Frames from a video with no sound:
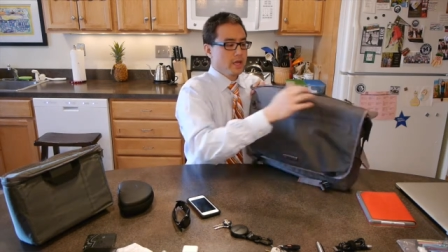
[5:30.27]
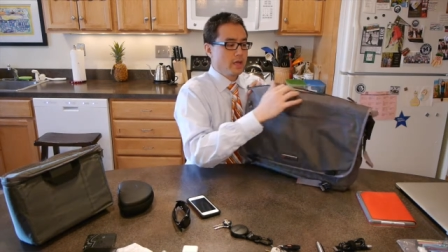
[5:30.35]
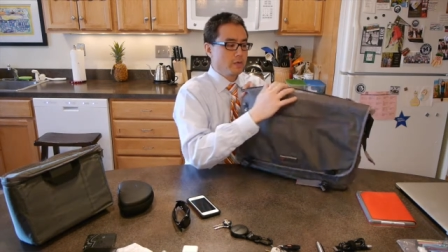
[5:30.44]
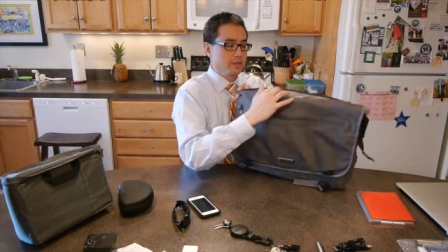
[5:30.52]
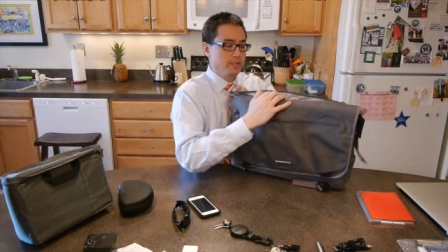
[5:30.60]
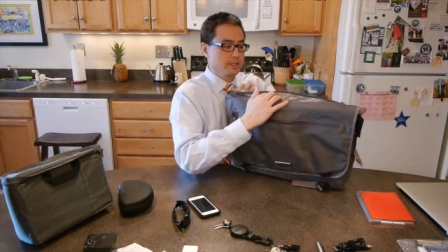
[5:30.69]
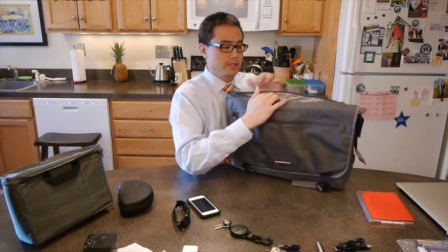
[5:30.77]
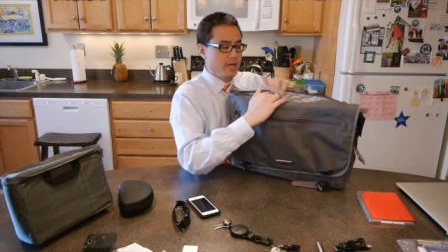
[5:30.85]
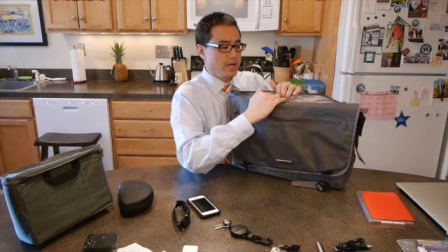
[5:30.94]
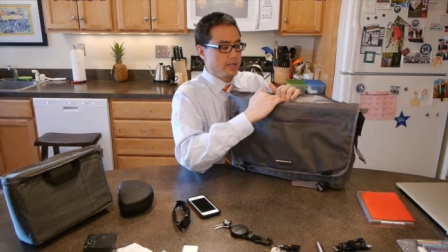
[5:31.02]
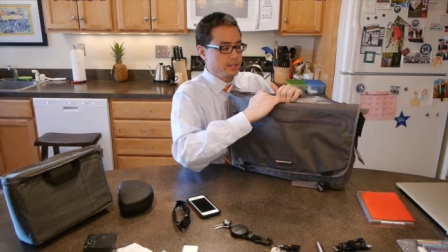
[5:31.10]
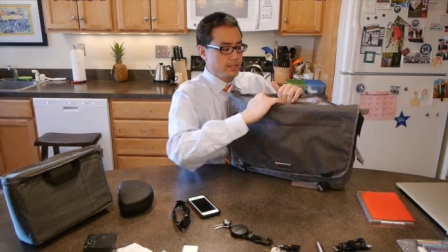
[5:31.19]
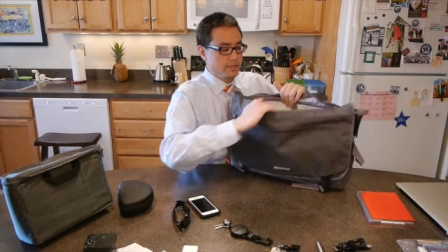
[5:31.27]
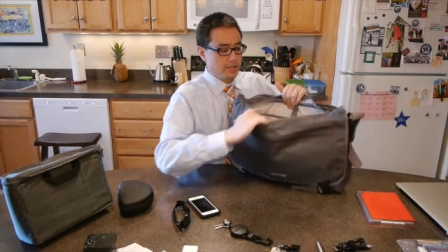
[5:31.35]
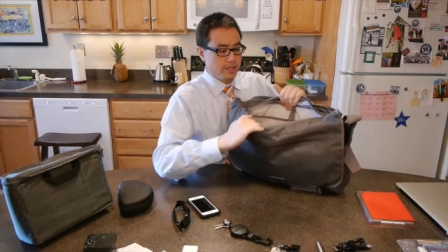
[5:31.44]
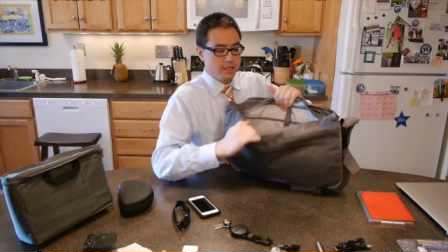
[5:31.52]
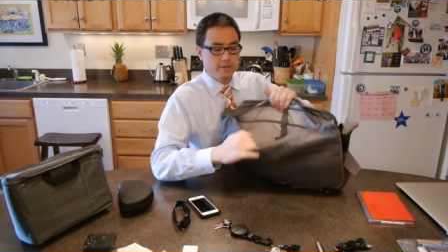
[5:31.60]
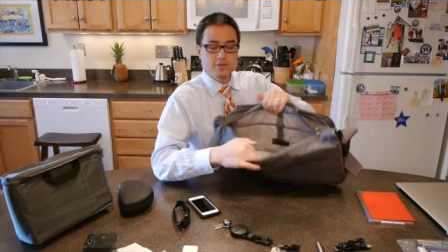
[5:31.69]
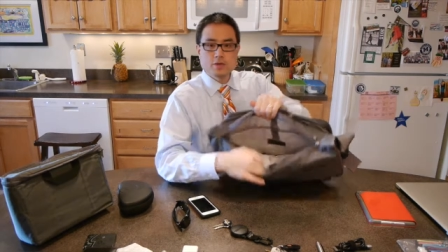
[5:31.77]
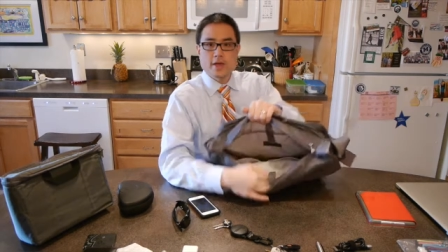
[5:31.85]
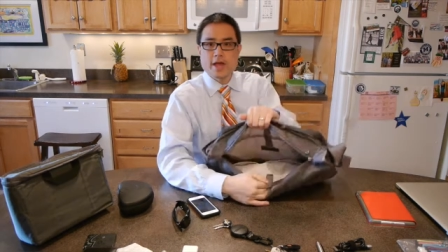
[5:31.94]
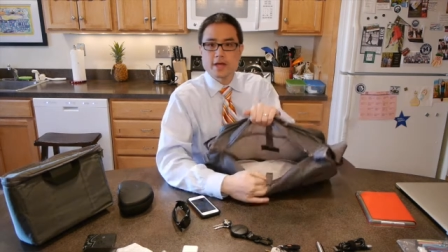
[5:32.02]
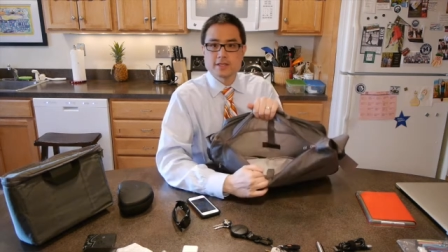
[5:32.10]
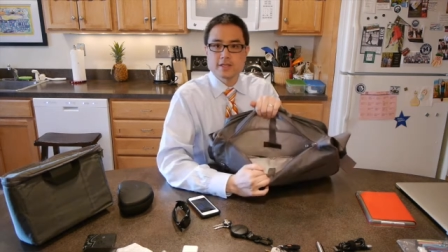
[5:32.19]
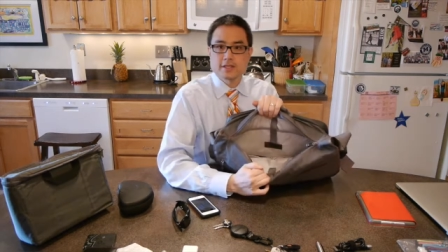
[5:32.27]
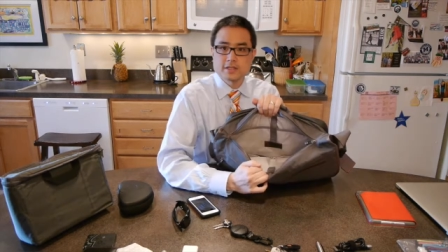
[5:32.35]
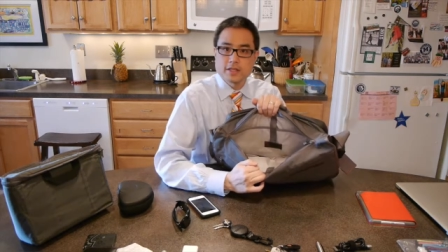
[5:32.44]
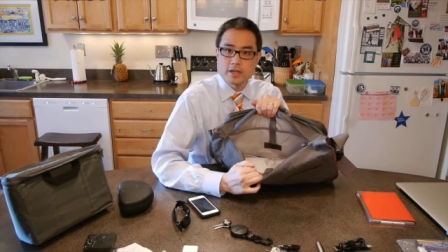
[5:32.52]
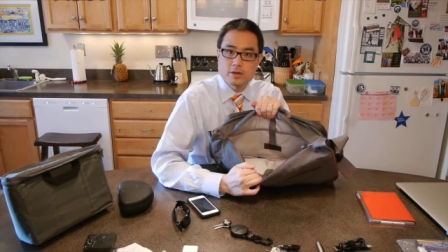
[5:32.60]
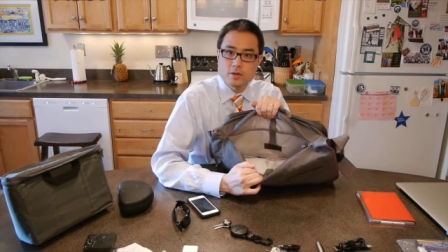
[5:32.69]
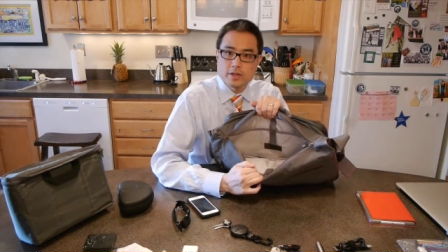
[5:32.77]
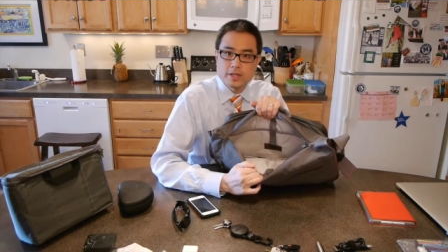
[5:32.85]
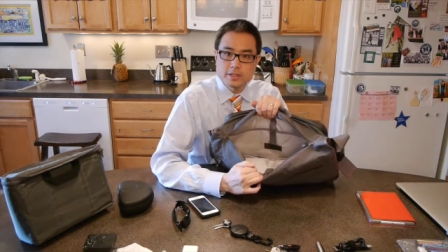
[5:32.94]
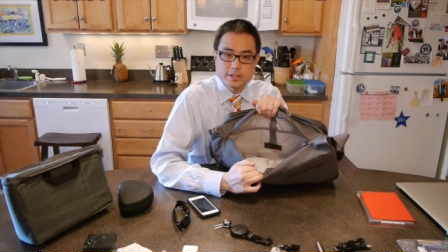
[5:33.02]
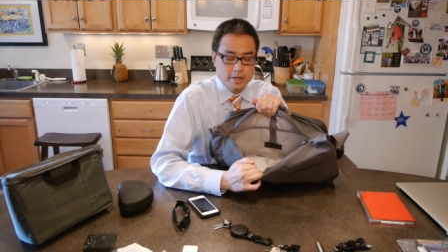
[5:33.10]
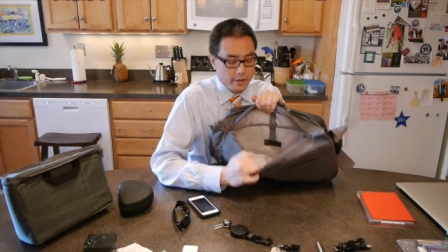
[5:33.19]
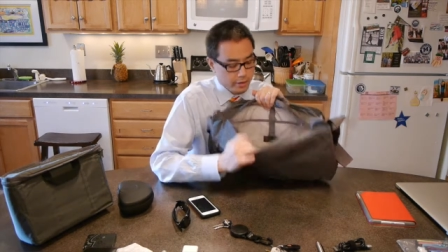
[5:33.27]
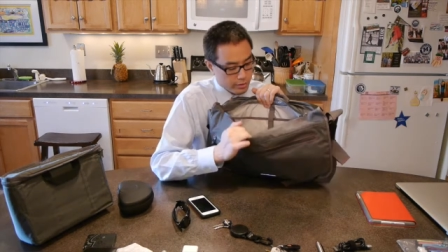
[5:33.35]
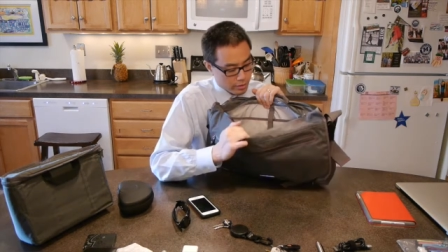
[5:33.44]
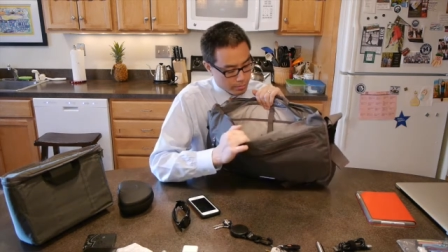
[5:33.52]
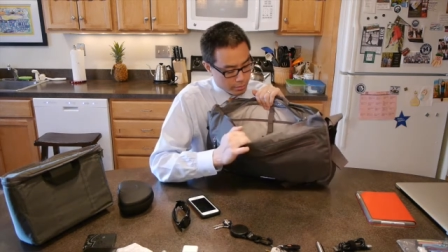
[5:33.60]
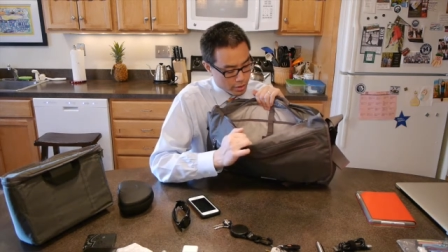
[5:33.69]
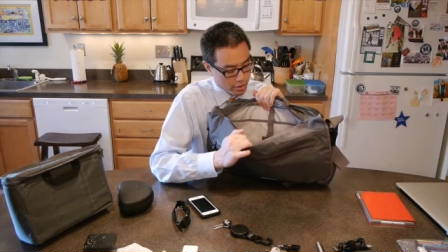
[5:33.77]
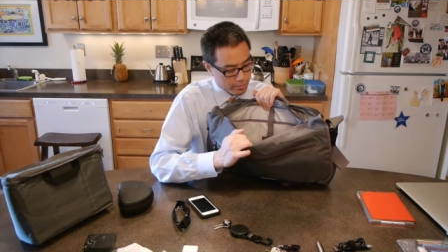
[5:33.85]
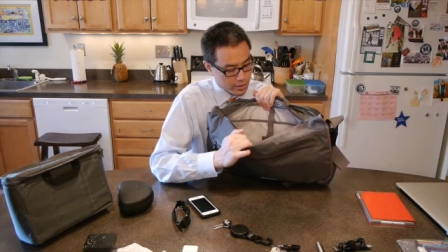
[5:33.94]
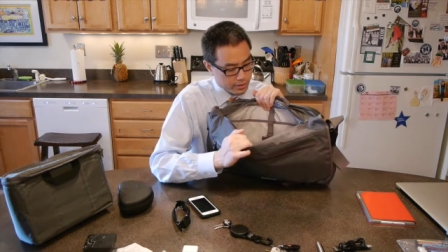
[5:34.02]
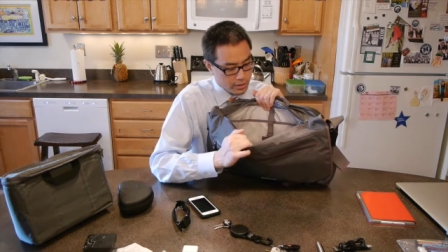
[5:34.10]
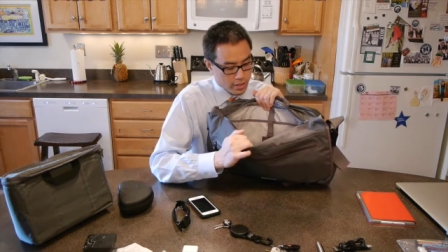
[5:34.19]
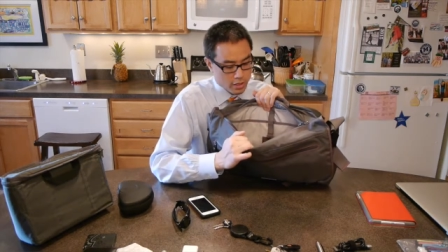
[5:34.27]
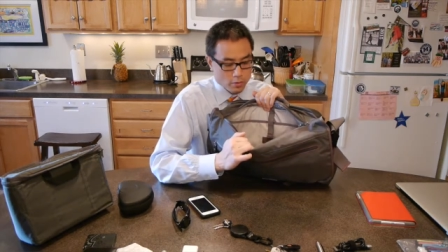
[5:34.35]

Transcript: And what this does is it gives you access to that whole interior compartment